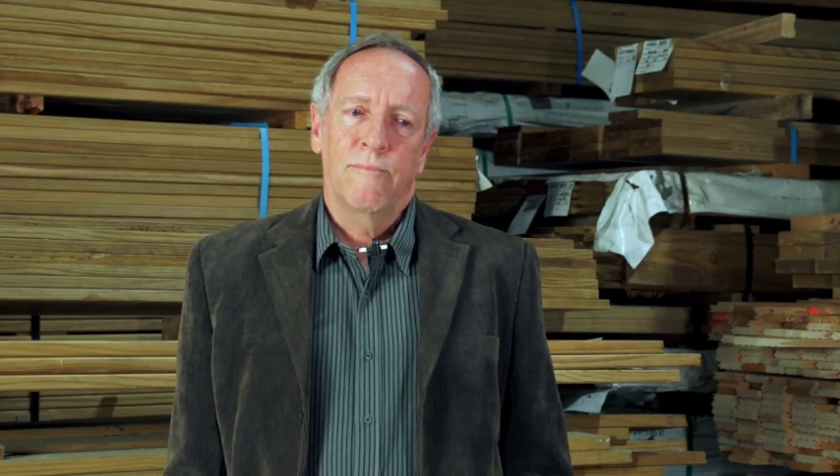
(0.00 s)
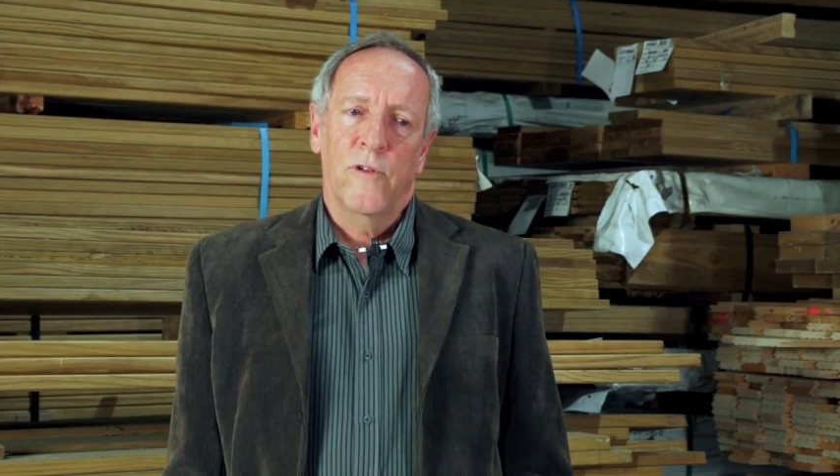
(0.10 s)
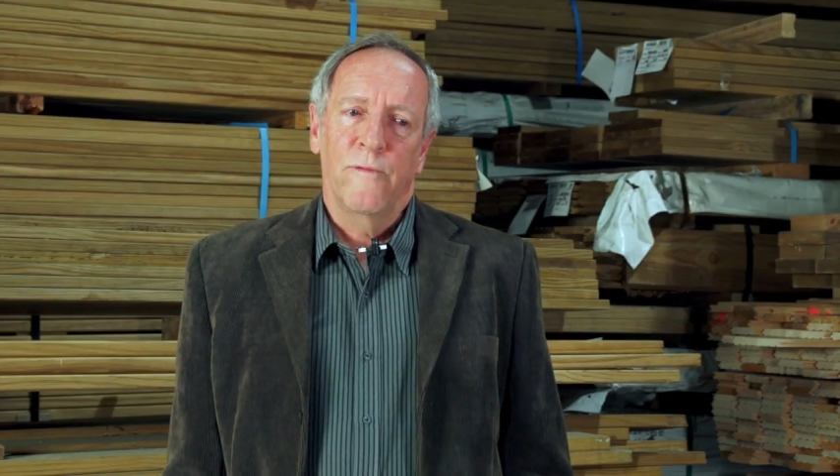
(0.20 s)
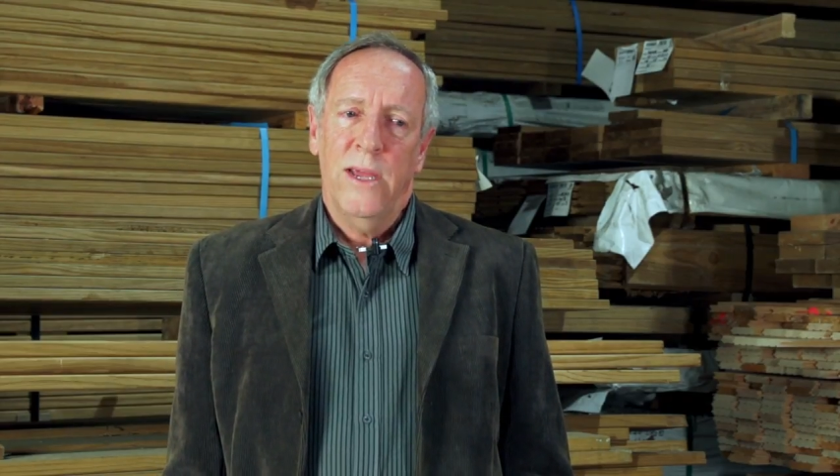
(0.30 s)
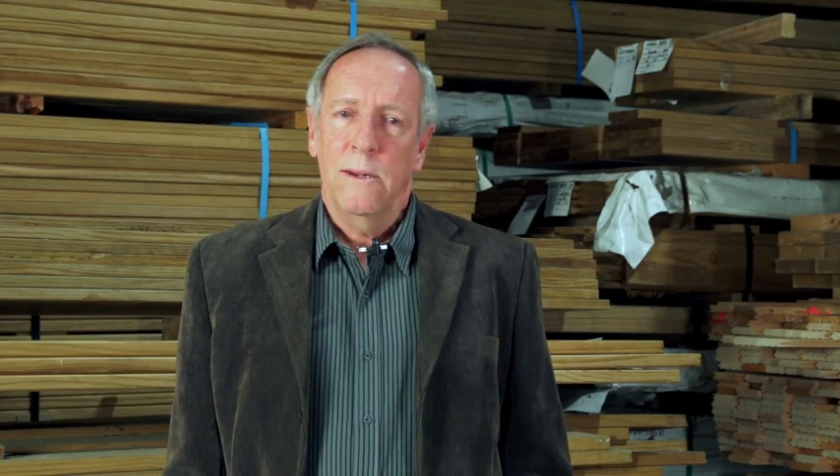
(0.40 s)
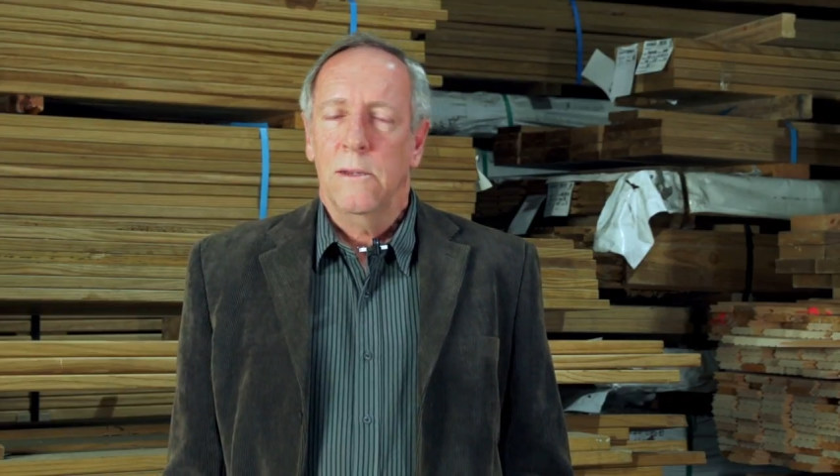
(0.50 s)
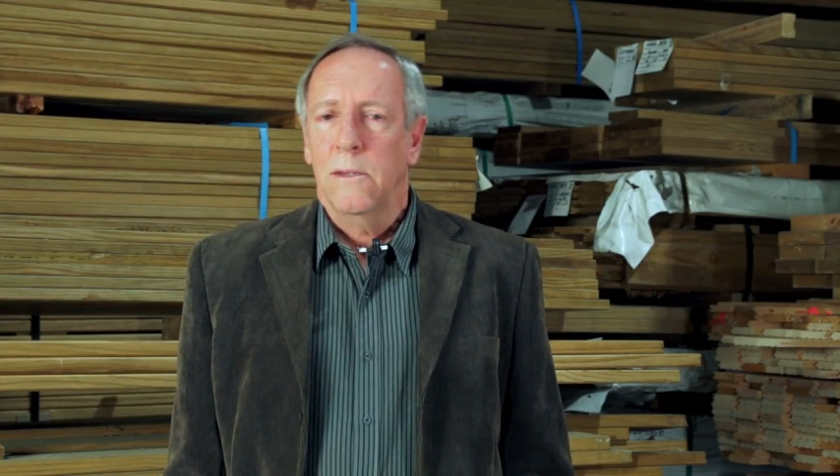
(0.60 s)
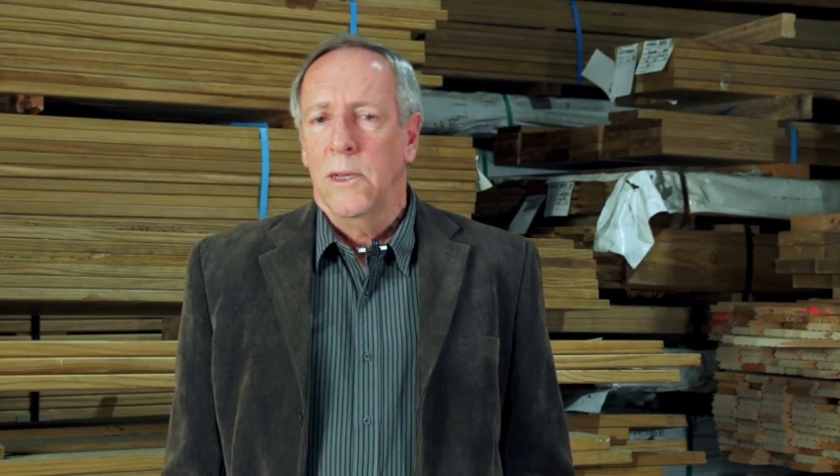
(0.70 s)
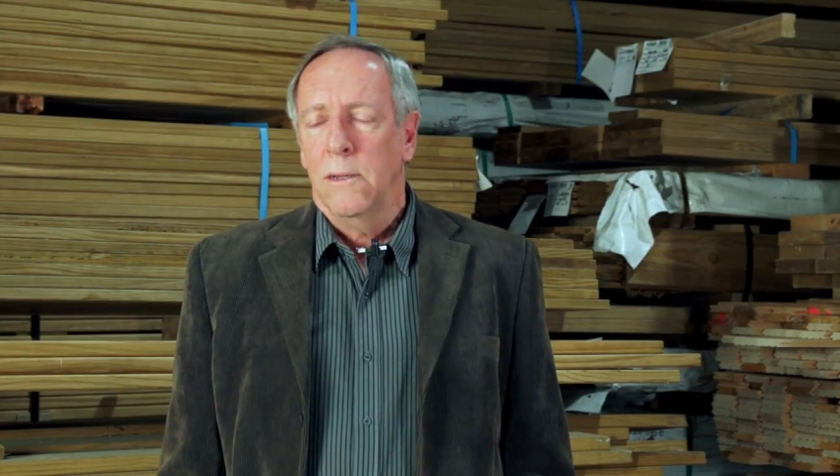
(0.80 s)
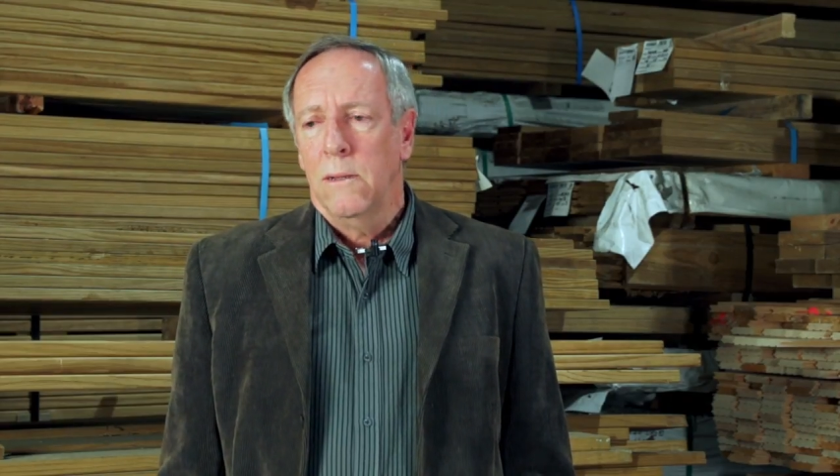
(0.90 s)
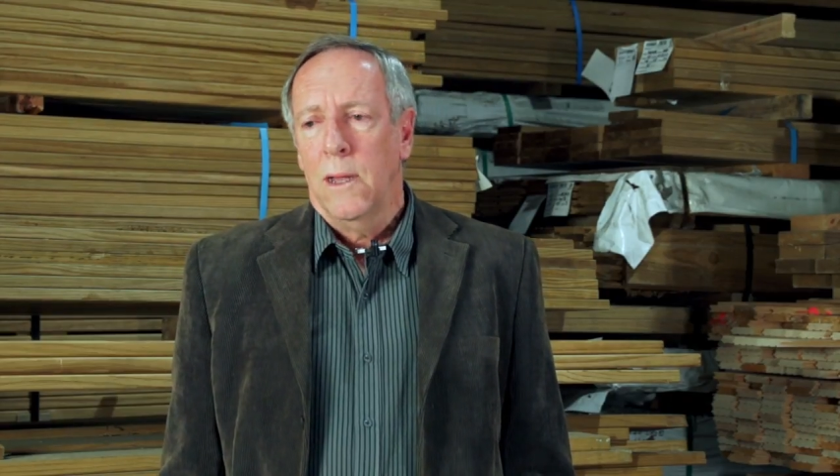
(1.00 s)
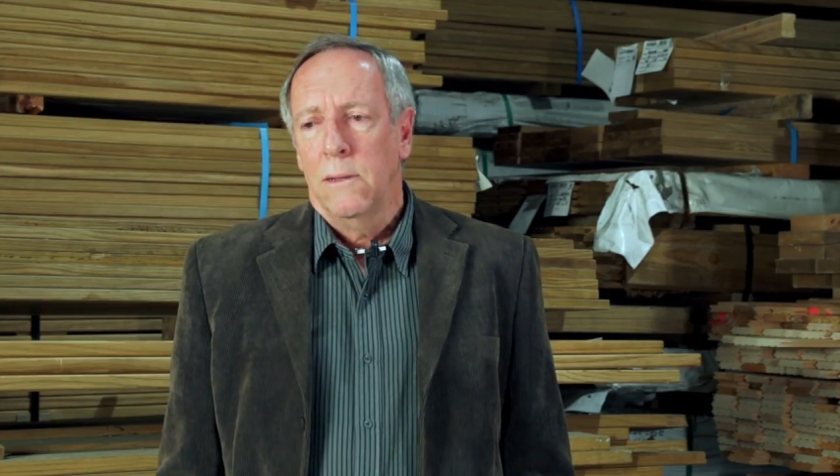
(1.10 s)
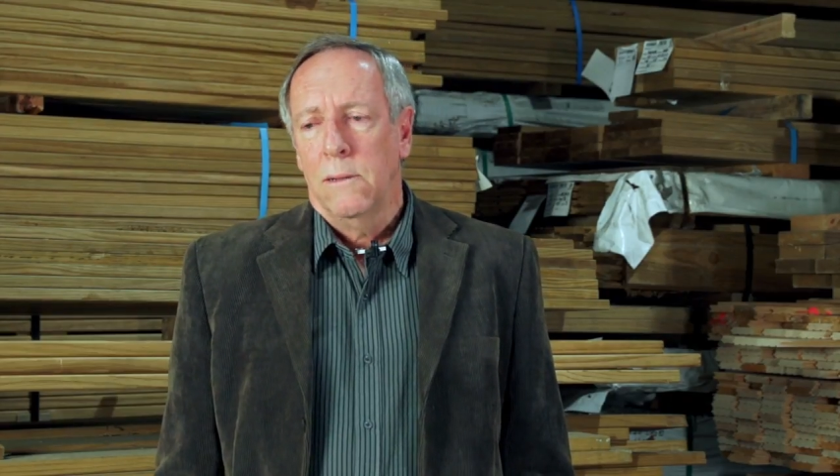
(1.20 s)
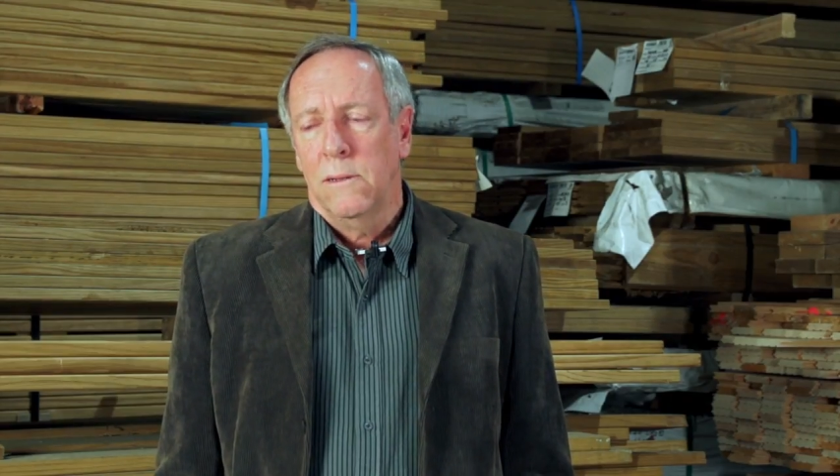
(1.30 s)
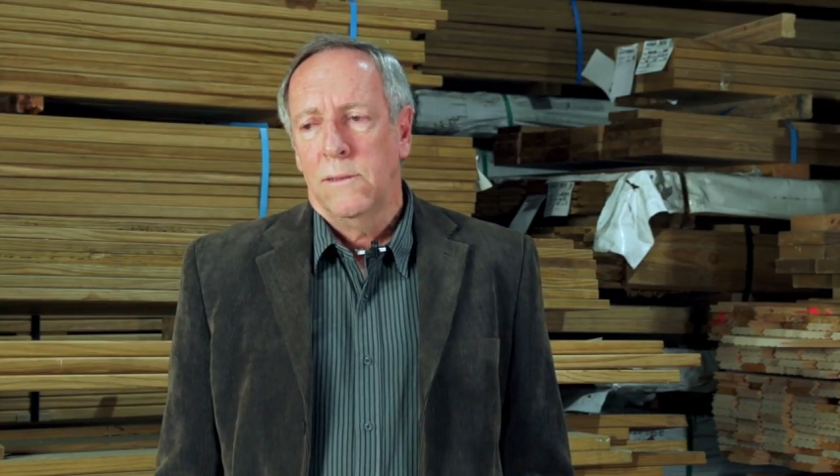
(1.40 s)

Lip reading: prevent a